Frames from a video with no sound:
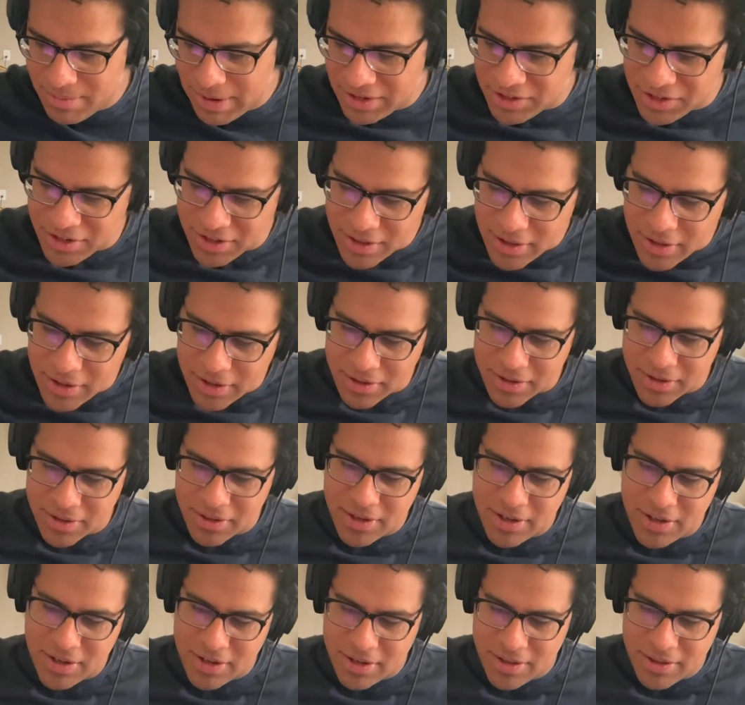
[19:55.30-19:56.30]
mentioned
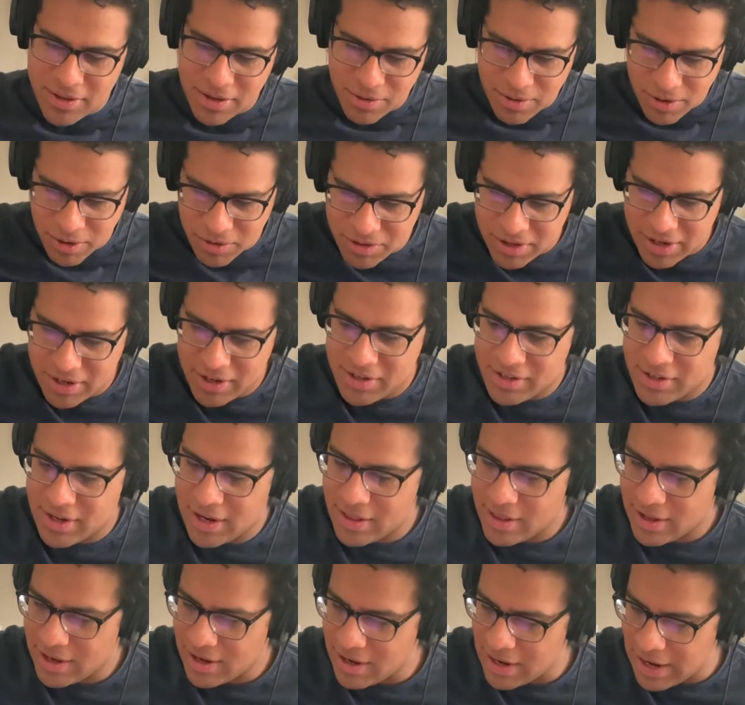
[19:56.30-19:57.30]
the quote that he
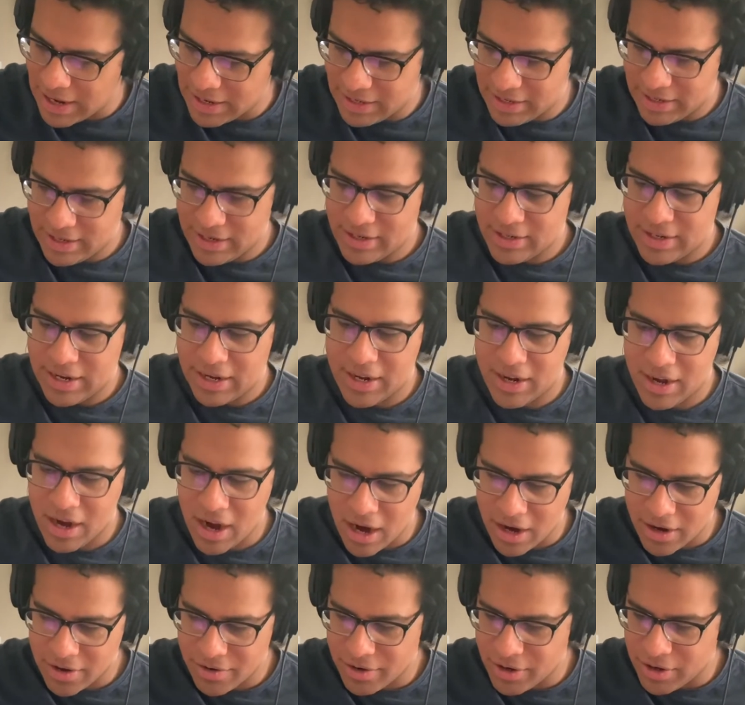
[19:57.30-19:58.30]
said that an idea is like a
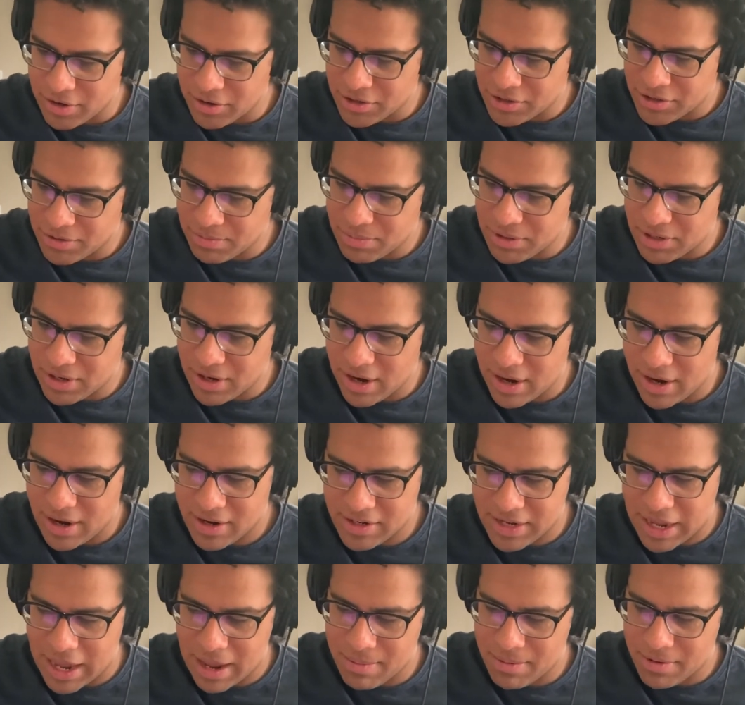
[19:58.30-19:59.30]
cockroach, put it on a
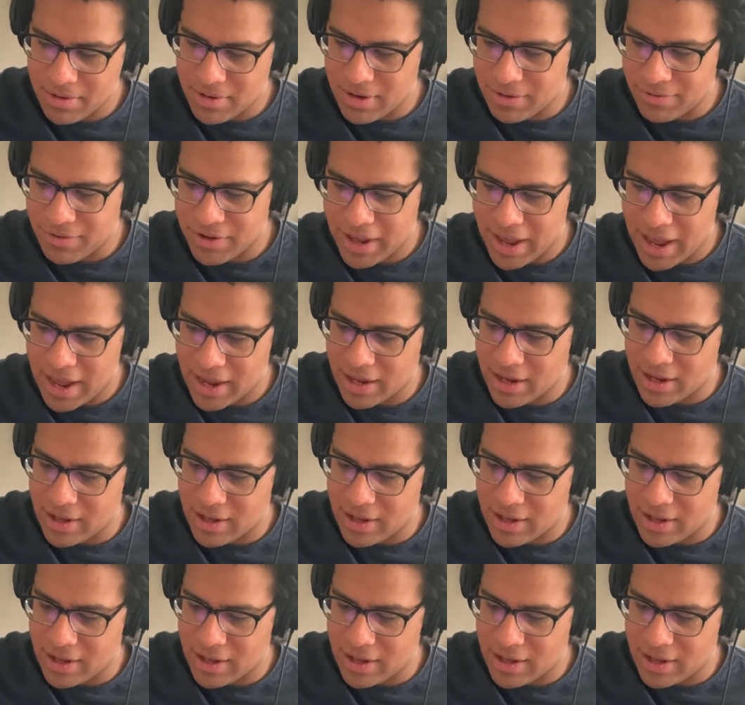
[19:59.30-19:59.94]
table, and if you can't